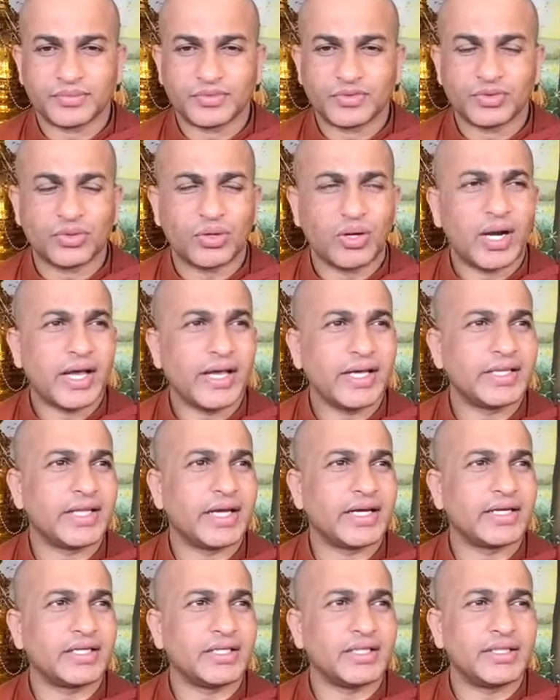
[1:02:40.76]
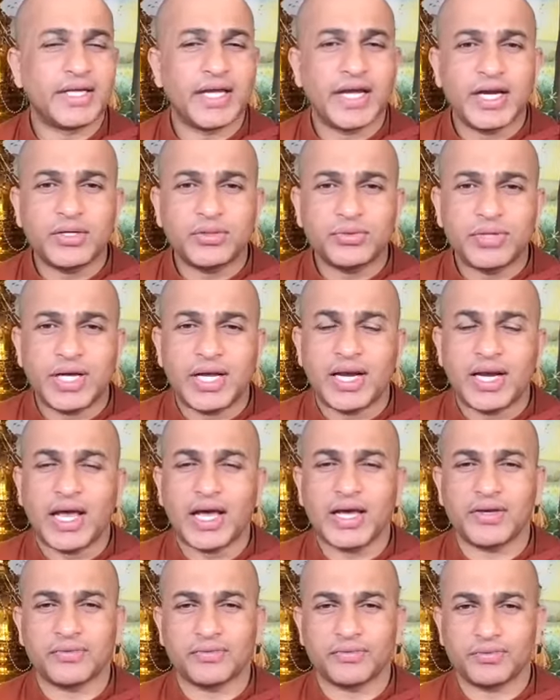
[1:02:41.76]
So like that in day to -day
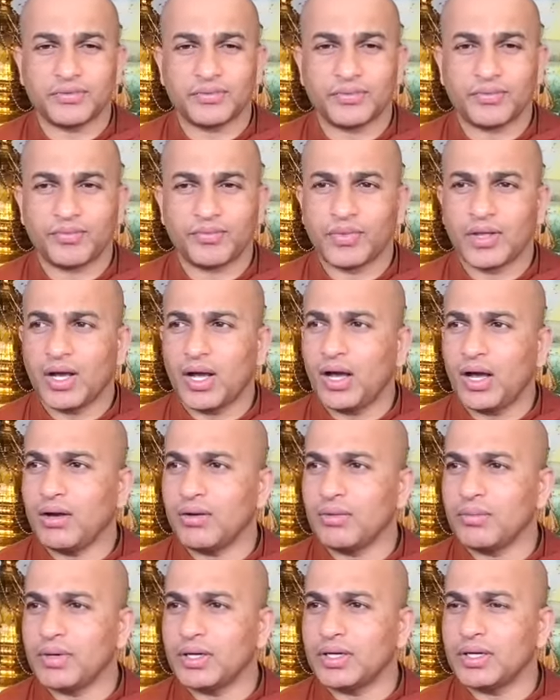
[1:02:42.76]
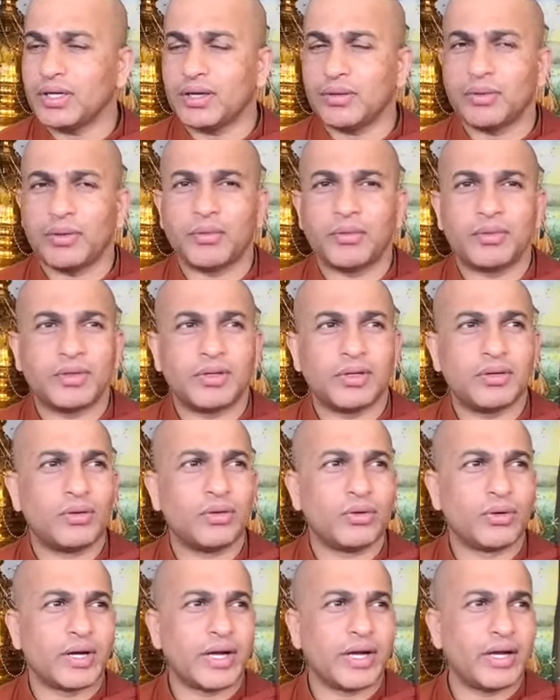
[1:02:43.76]
life, how much, uh,
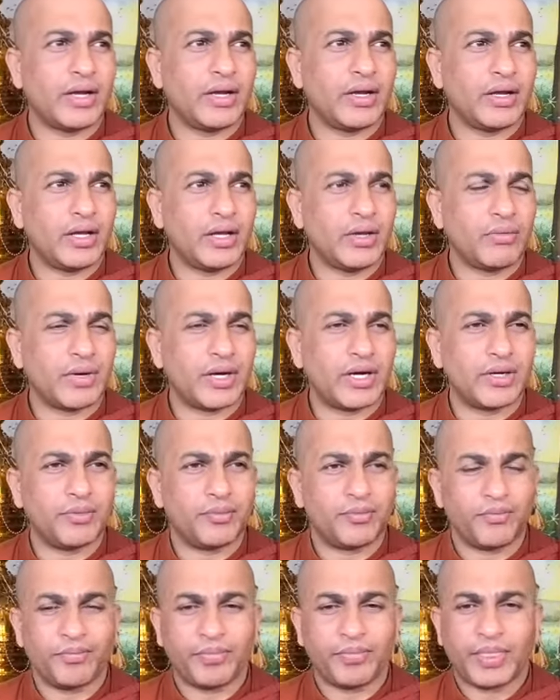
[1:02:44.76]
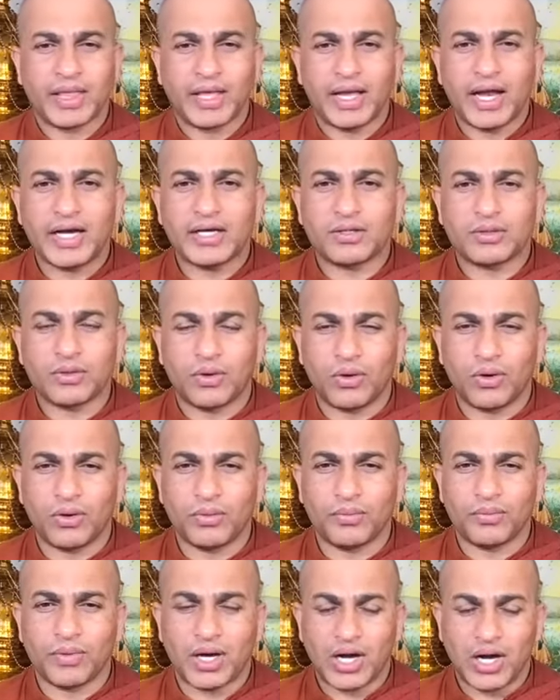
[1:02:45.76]
look uh, even at
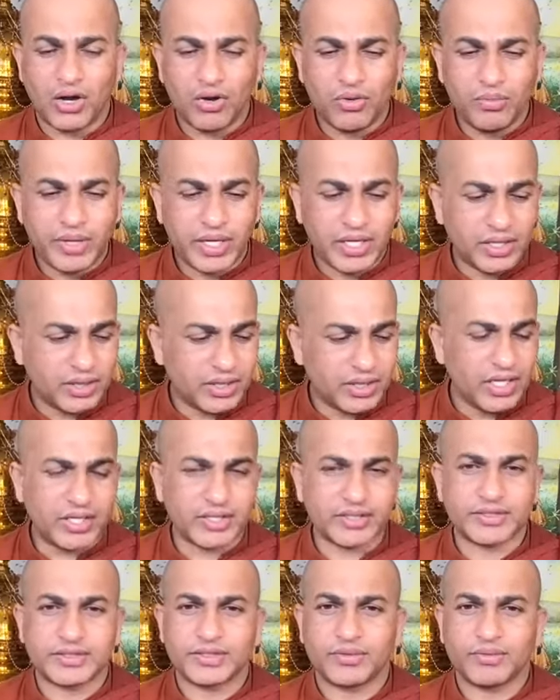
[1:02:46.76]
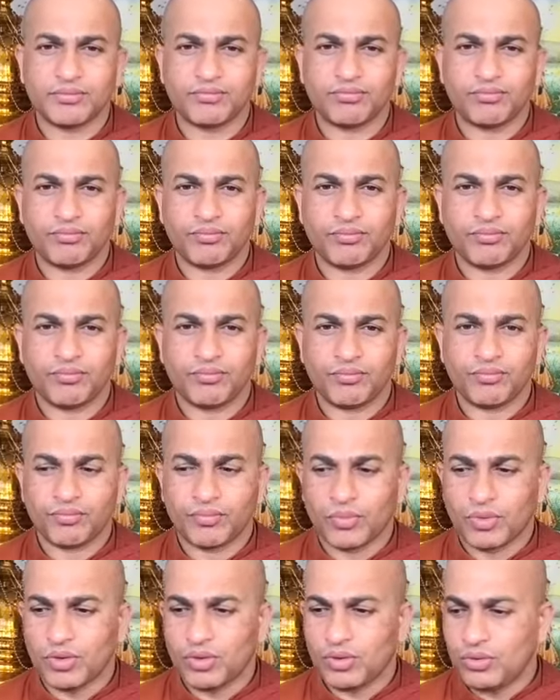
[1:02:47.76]
home, how many things
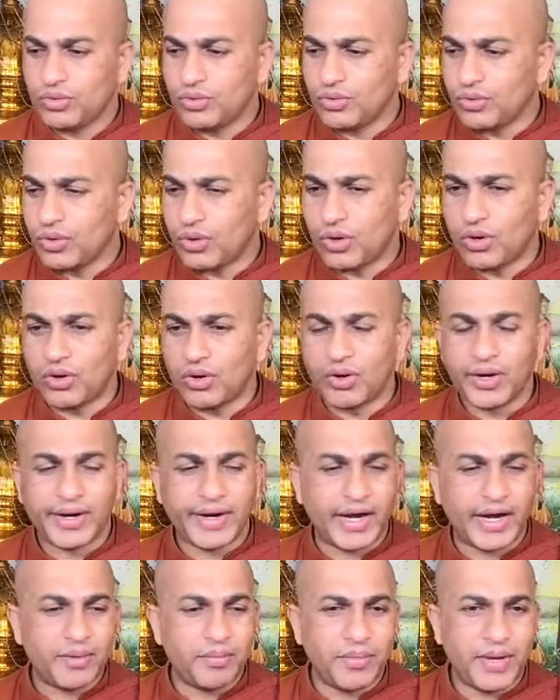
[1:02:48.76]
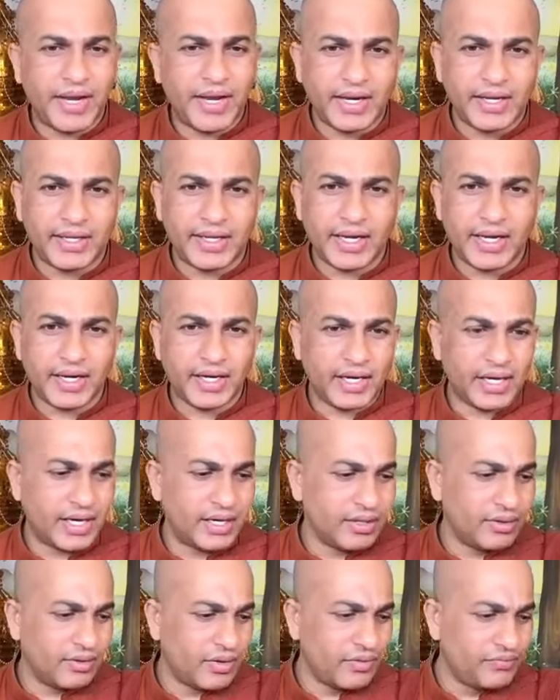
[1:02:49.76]
you hold and maintain.
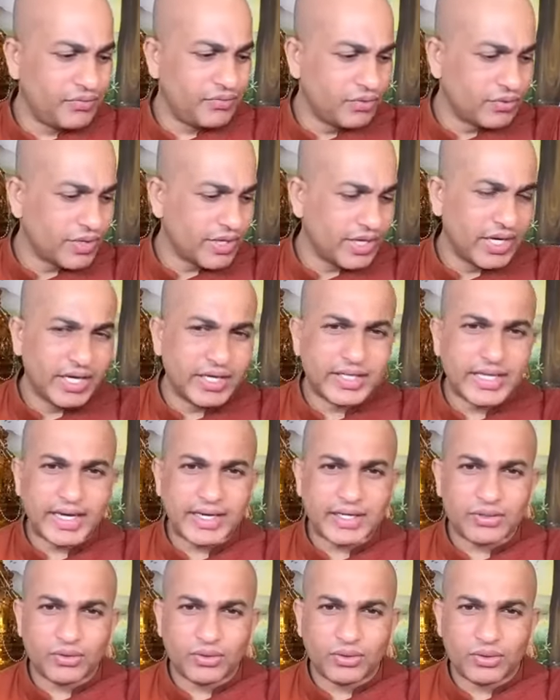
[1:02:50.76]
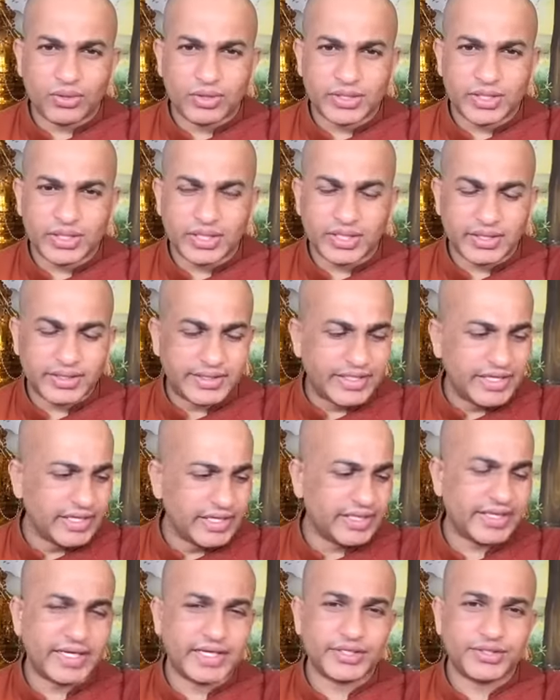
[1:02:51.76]
And if you read that all the
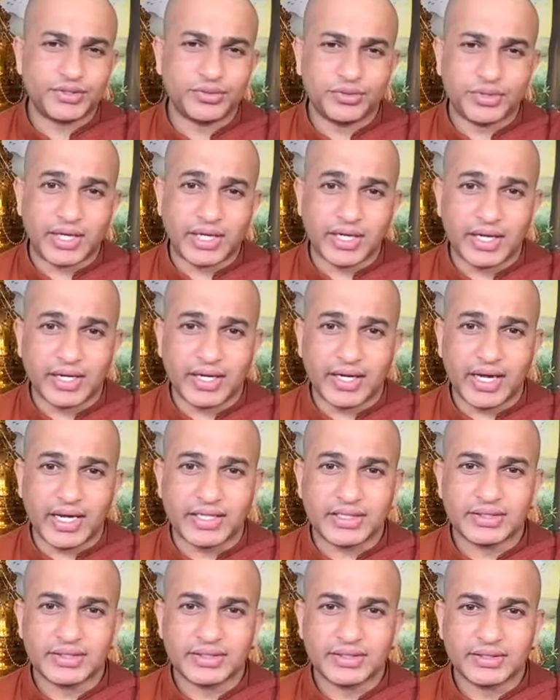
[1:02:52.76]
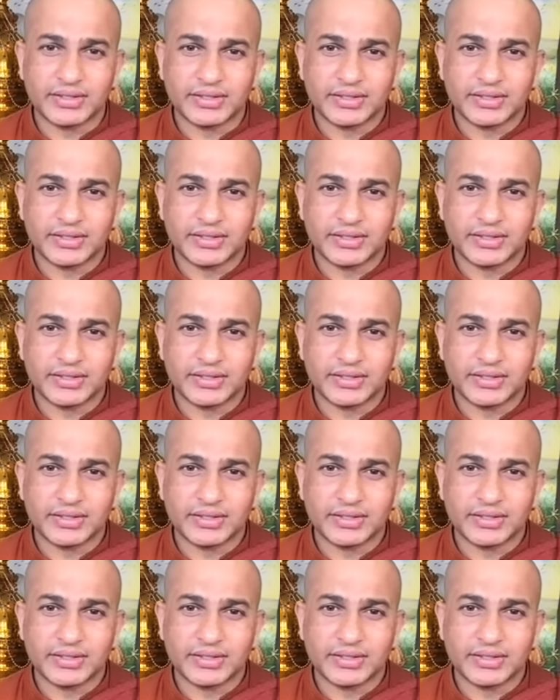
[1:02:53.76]
details, you recognize